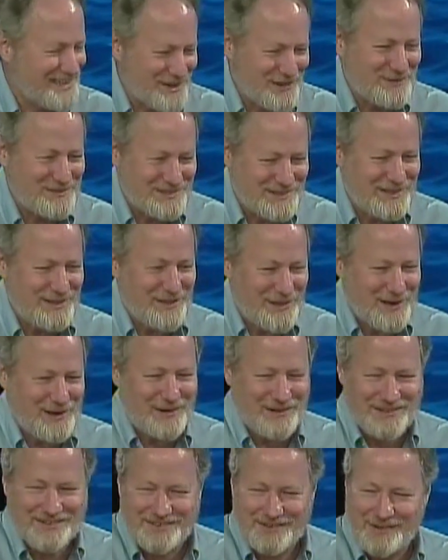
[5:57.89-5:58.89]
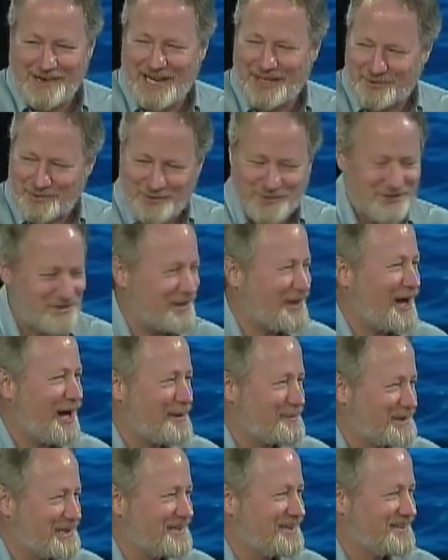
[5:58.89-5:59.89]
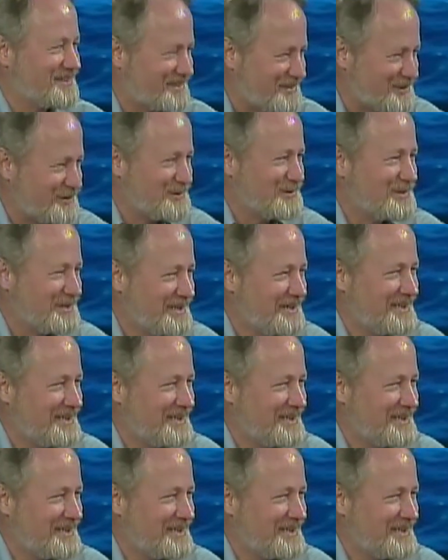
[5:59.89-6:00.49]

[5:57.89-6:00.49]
did their grassroots lobbying to